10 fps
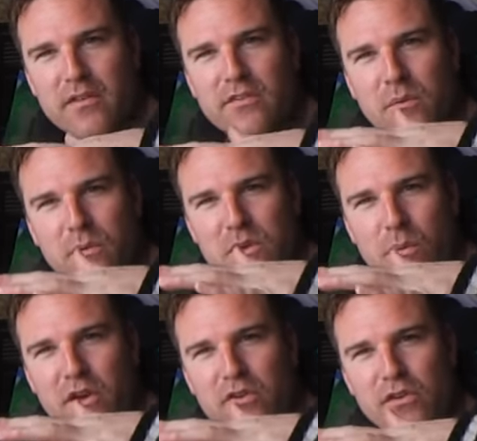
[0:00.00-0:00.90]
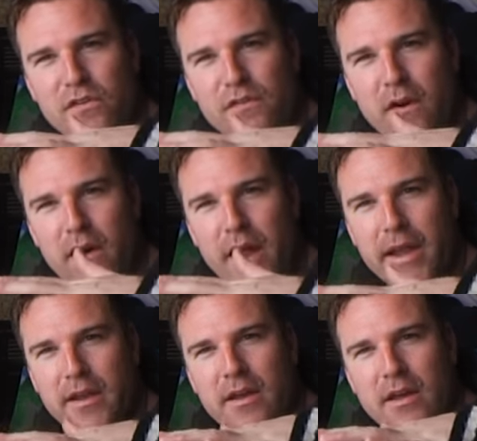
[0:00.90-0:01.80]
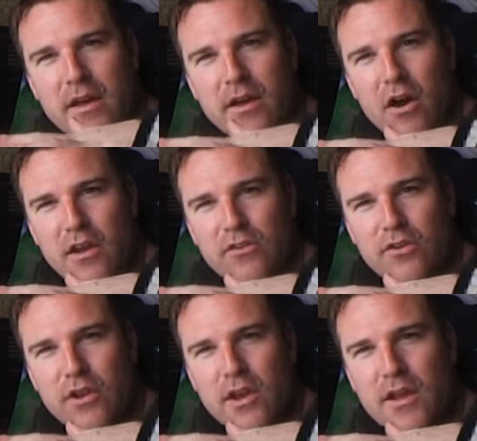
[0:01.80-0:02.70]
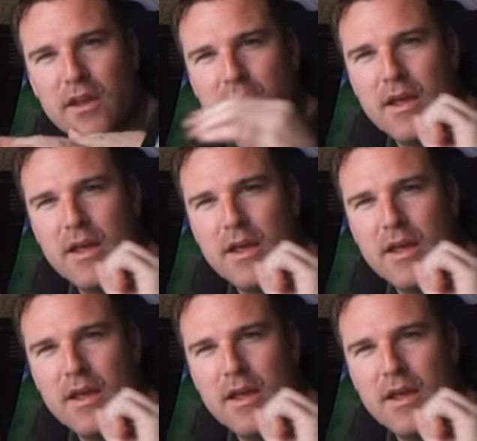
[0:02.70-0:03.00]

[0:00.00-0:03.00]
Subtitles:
So you want to do fine kind of turning.